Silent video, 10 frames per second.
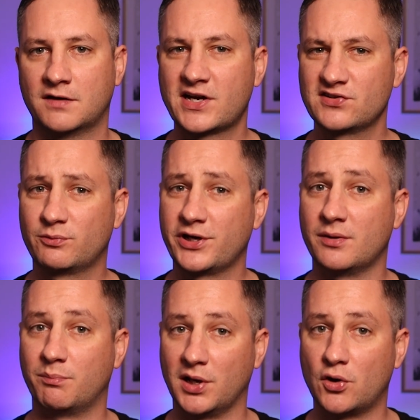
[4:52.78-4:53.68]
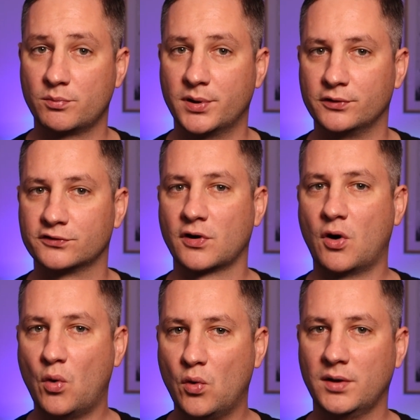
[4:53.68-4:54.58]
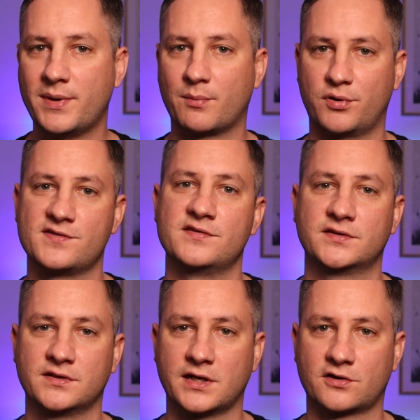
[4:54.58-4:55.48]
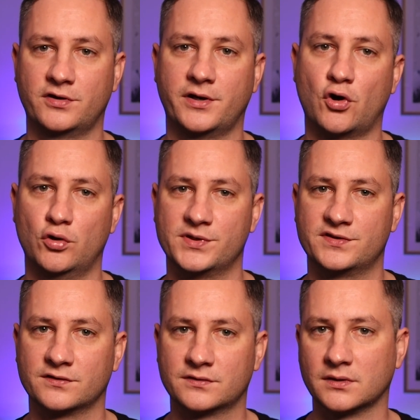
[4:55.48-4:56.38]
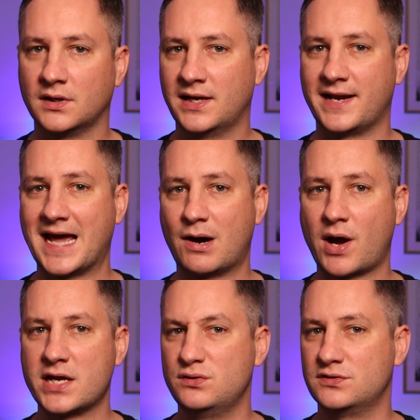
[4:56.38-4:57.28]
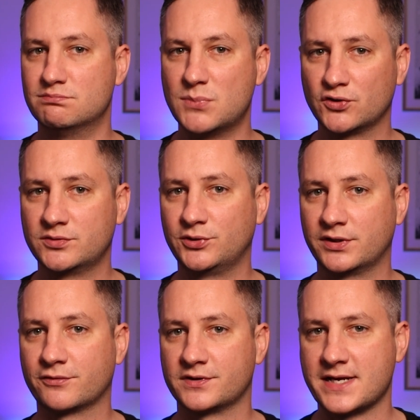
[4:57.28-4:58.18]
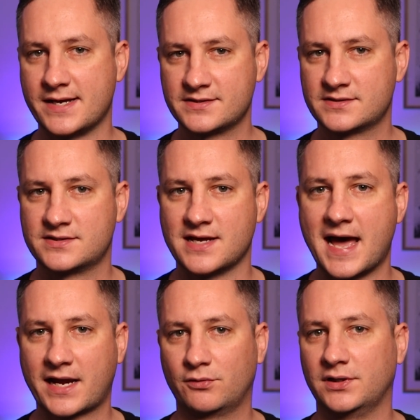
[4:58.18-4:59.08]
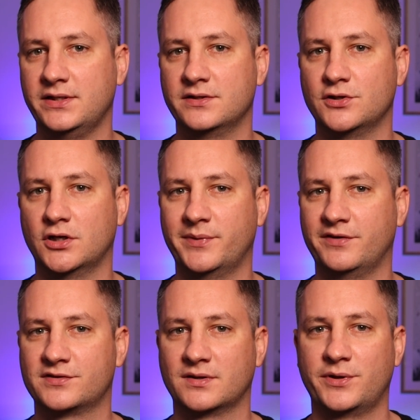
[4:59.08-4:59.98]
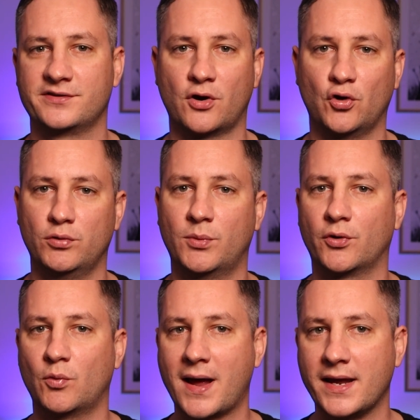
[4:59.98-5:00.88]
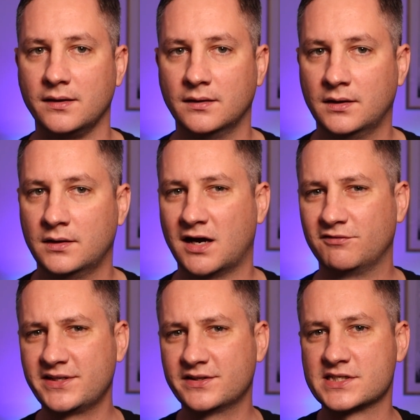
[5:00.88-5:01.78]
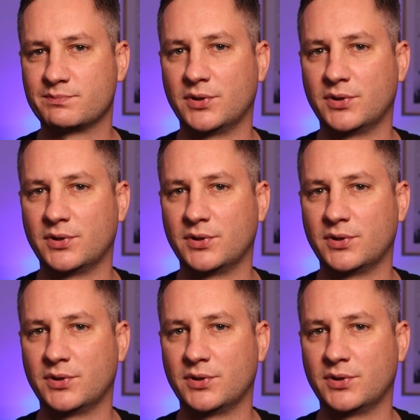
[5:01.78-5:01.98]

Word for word: I've actually written a blog post all about presence detection in Home Assistant and how I use multiple different tests to accurately determine if someone is home or away. I've linked to this